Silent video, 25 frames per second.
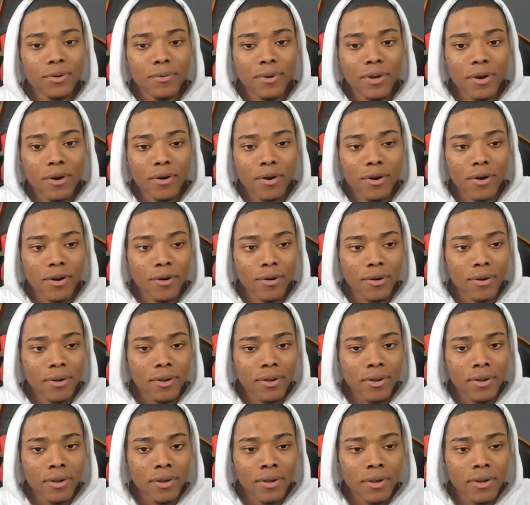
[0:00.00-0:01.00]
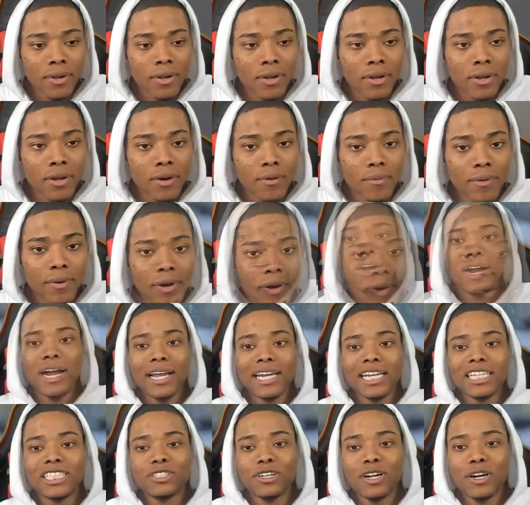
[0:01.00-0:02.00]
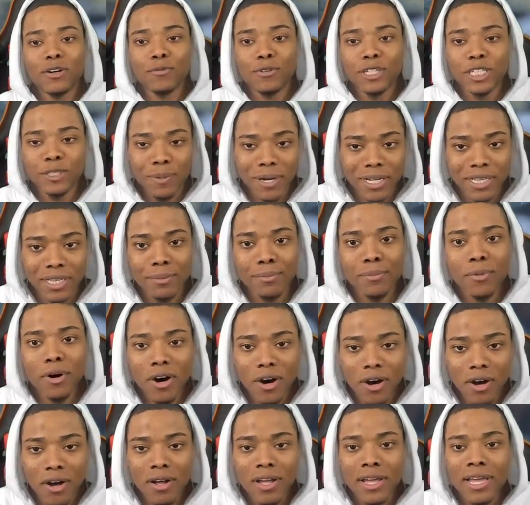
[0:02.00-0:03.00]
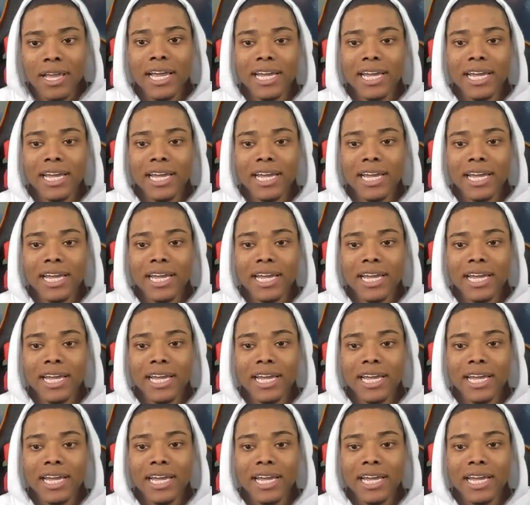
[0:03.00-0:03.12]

We're gonna go to all right, let's try to respot the ball,